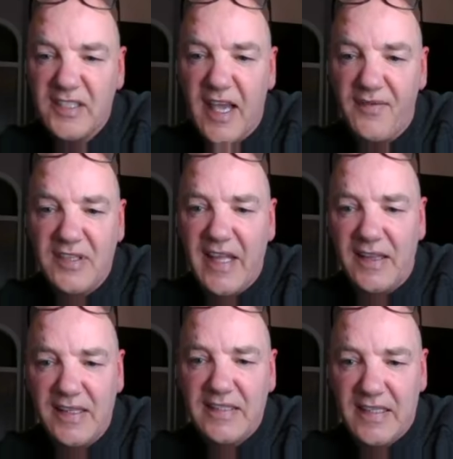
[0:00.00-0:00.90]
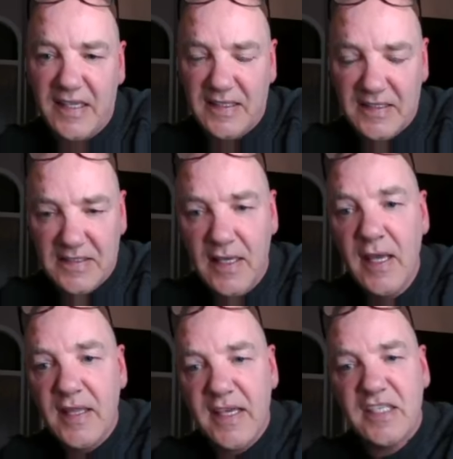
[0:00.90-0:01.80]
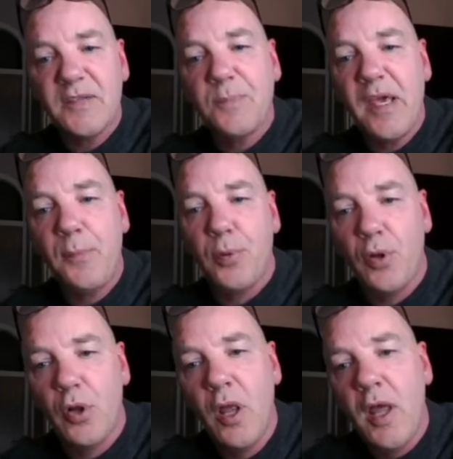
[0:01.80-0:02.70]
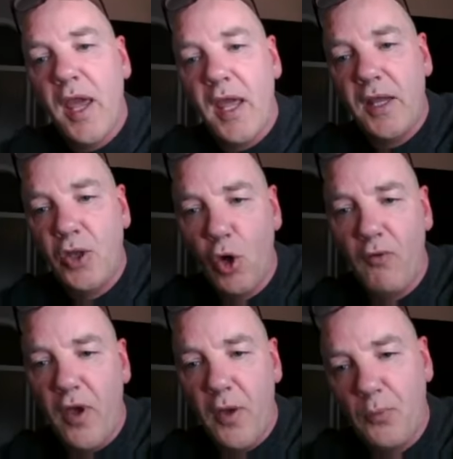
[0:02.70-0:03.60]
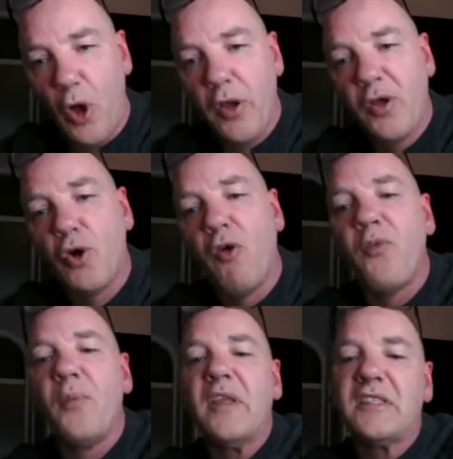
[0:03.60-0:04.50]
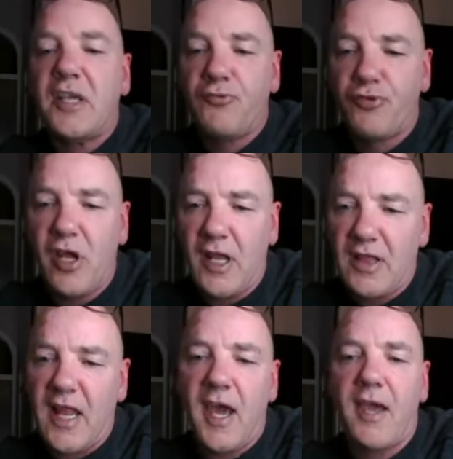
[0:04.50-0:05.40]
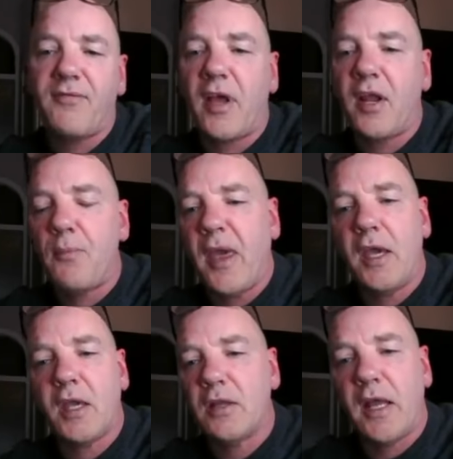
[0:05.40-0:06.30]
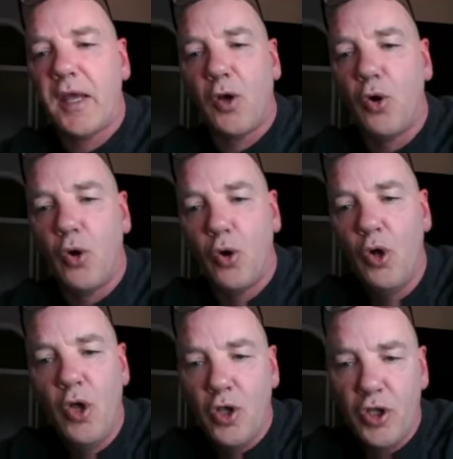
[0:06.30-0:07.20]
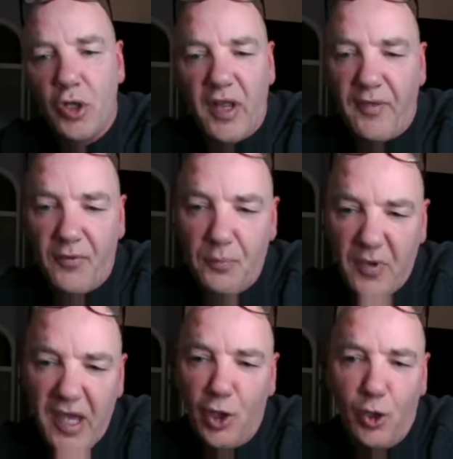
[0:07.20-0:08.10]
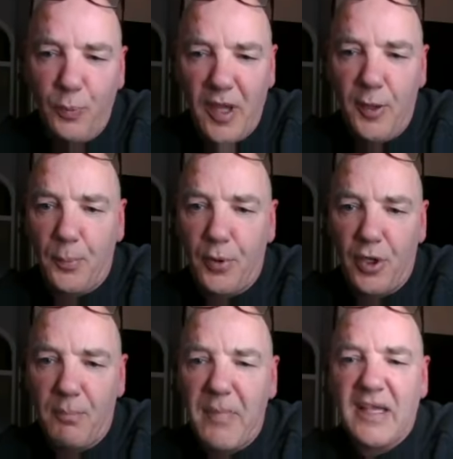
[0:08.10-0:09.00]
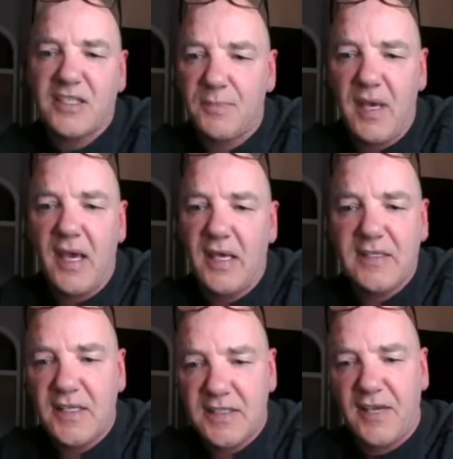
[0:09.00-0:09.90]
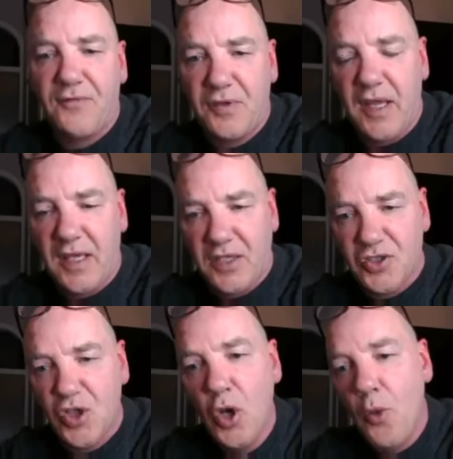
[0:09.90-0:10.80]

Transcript: The 7 Deadly Sins. This is people if not in government, in real life, that are making like, or you know, that have killed people and mass murder and different things.